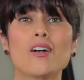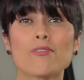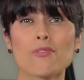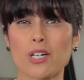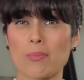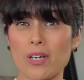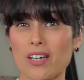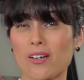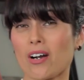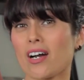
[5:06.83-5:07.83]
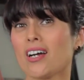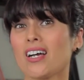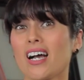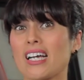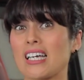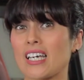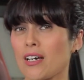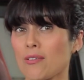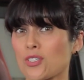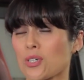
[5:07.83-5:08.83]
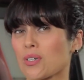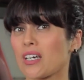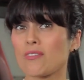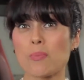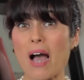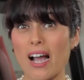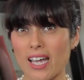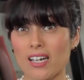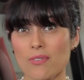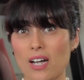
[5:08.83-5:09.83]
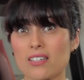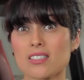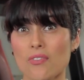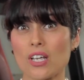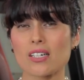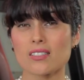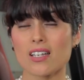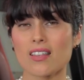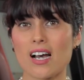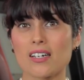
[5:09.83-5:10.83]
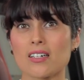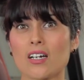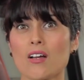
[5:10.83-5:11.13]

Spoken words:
freebie or a gift or gift bagging events and things like that.